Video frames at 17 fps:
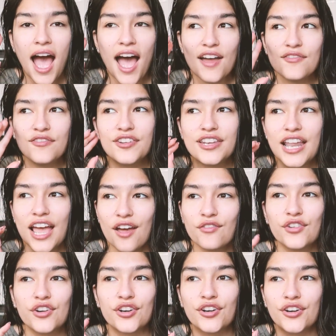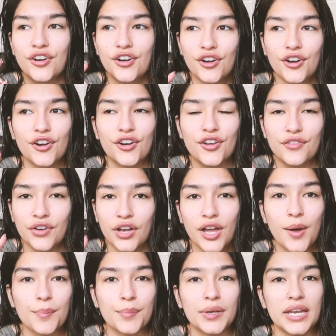I've never heard of a
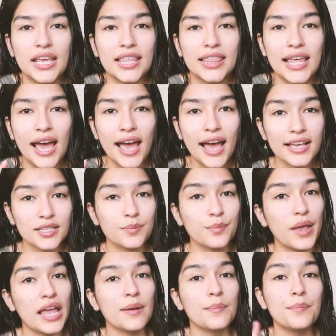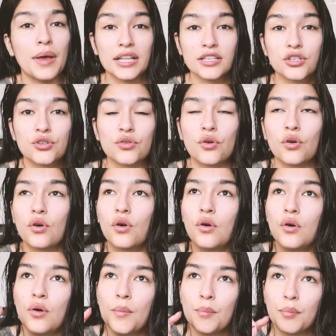company that has made
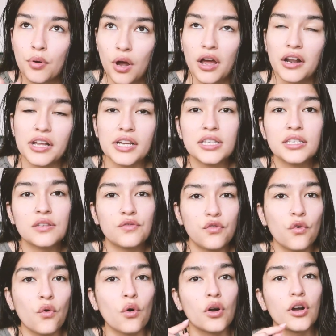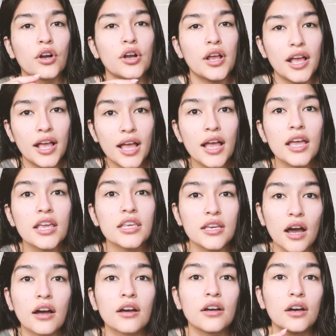menstrual products for
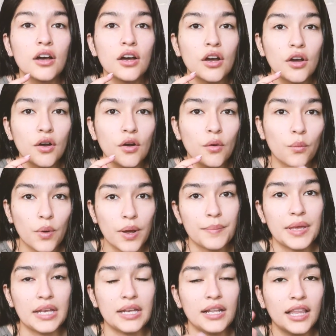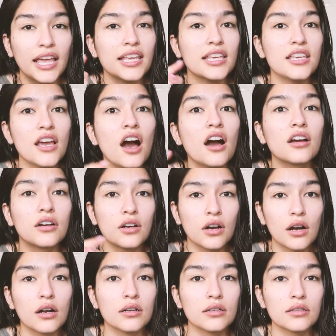young women, like young
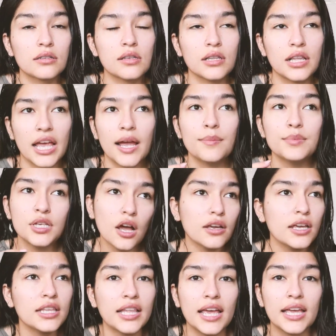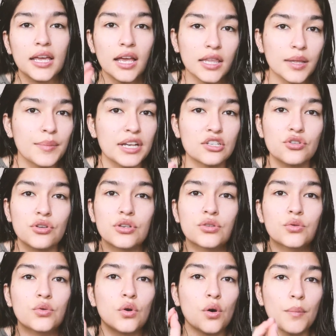girls. Like I'm talking like elementary
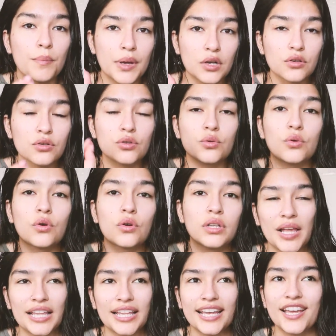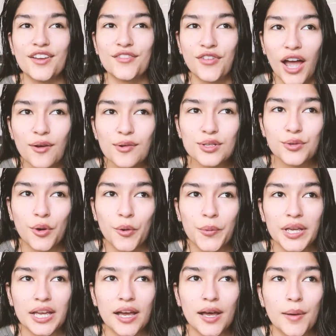school, middle school. Like if I was
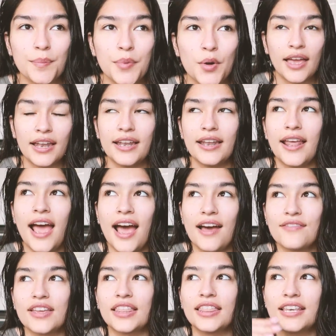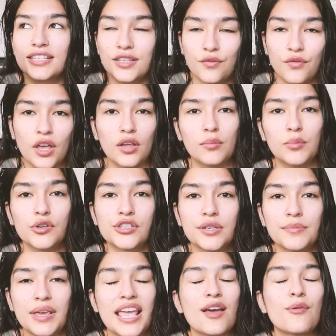growing up and having this available
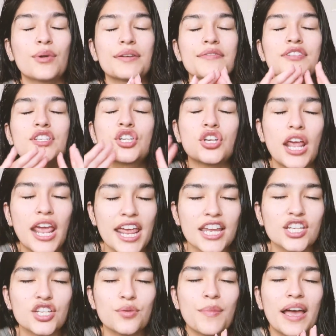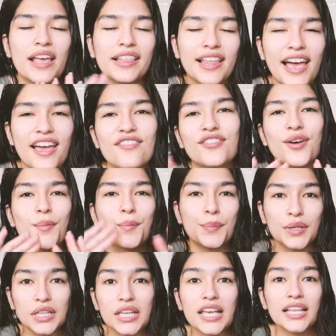to me, it would have changed my life
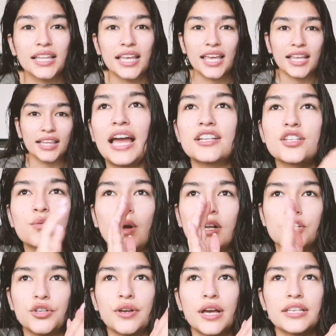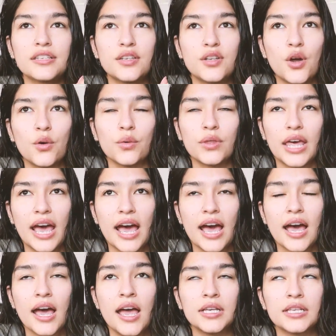completely. I just want you guys to know
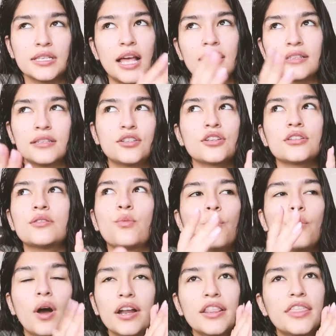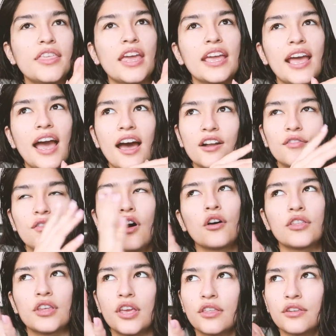that because that's just one thing out of
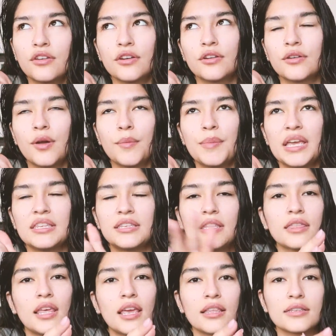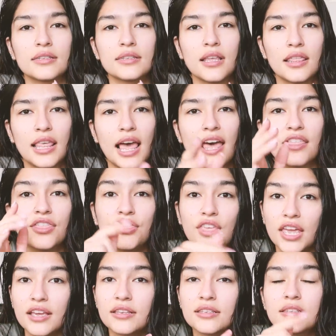all the other amazing things that
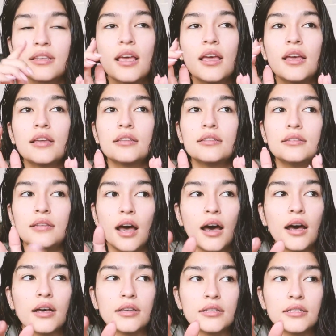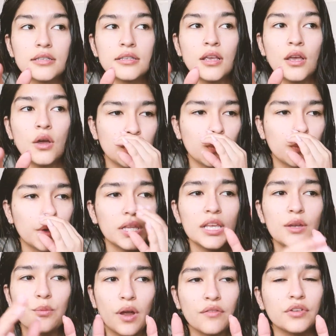thinx does to
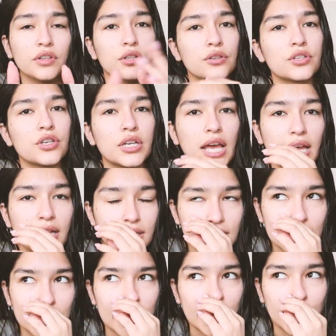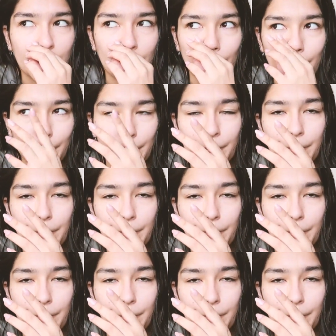really revolutionize like